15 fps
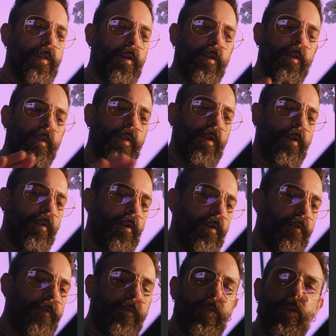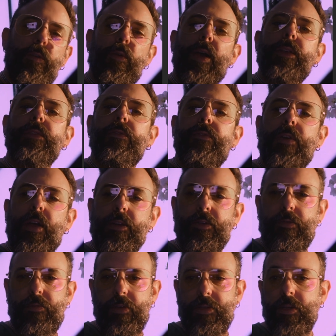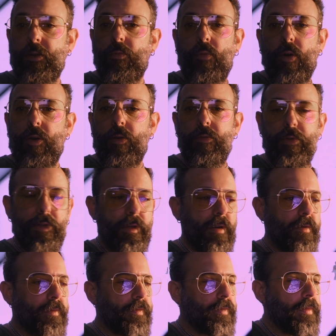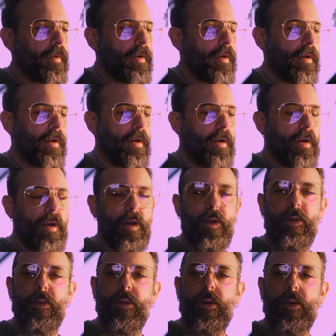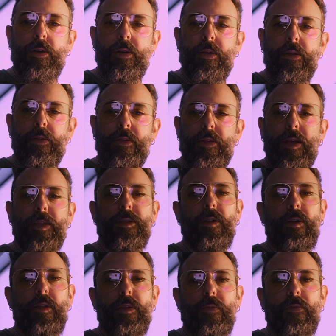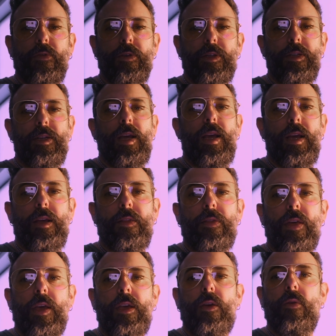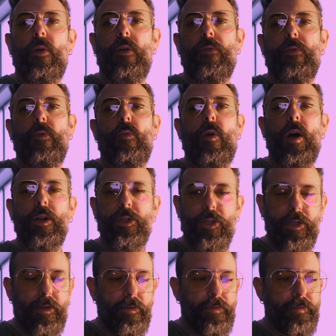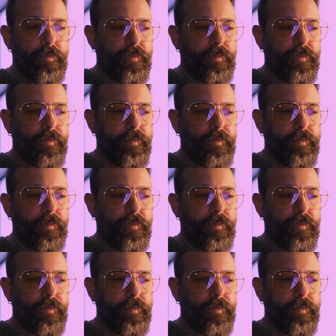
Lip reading: There are few as effective as Eduardo Risso. And that's all for today. Thank you all for watching.